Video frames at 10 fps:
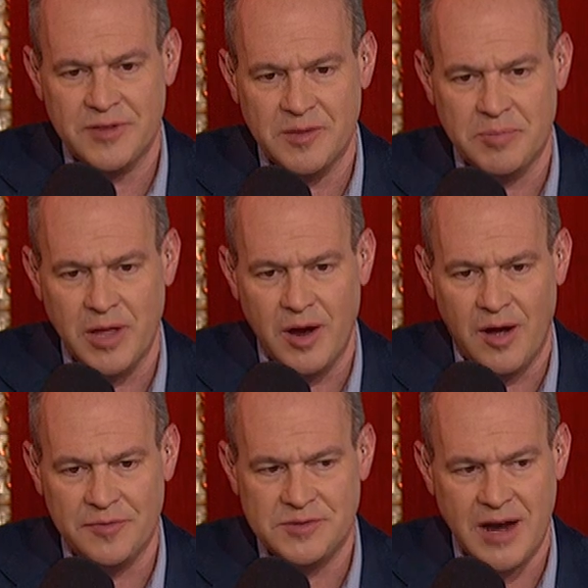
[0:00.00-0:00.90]
in the
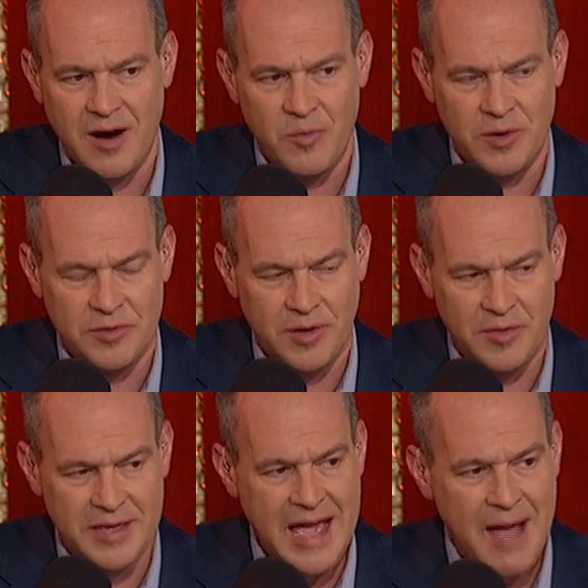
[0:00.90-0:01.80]
playoffs, Darren, with uh,
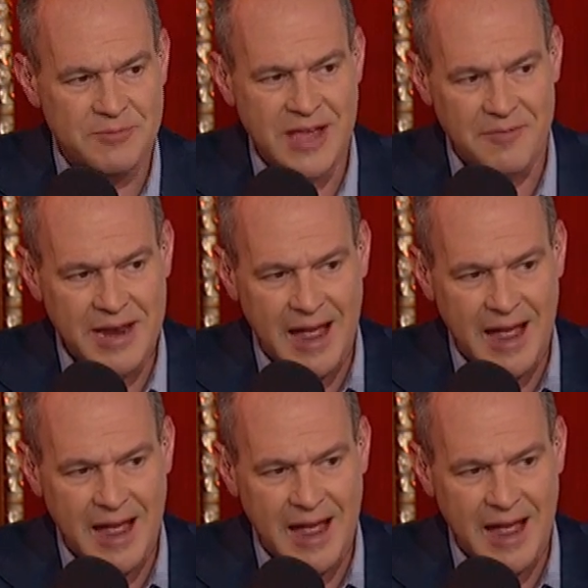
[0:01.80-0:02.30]
the Caps having